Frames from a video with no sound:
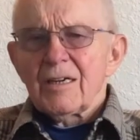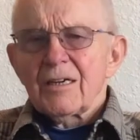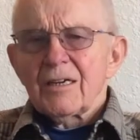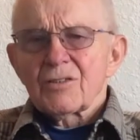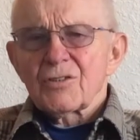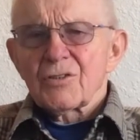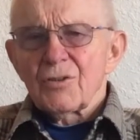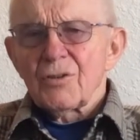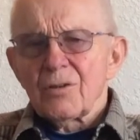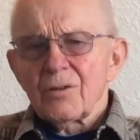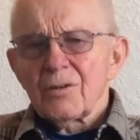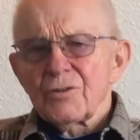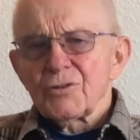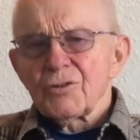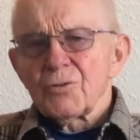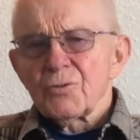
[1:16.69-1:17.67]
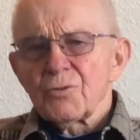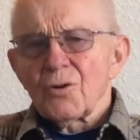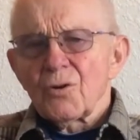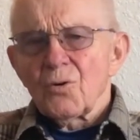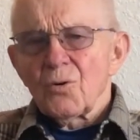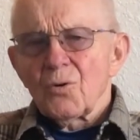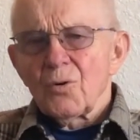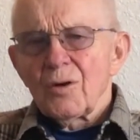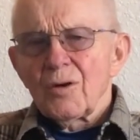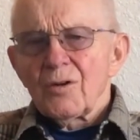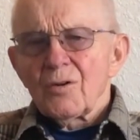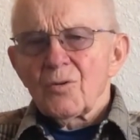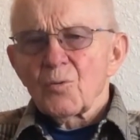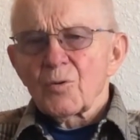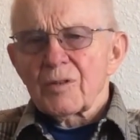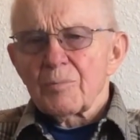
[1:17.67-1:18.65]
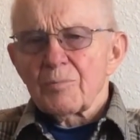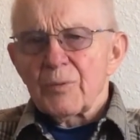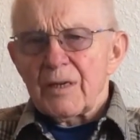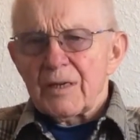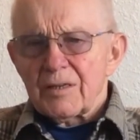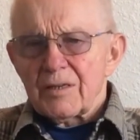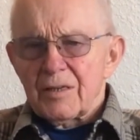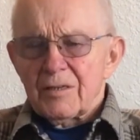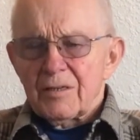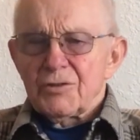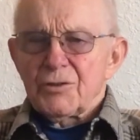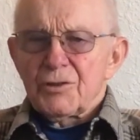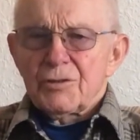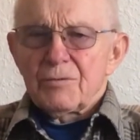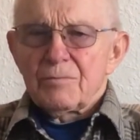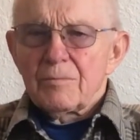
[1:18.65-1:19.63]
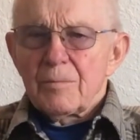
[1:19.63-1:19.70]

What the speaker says: as long as you go with the big kids,"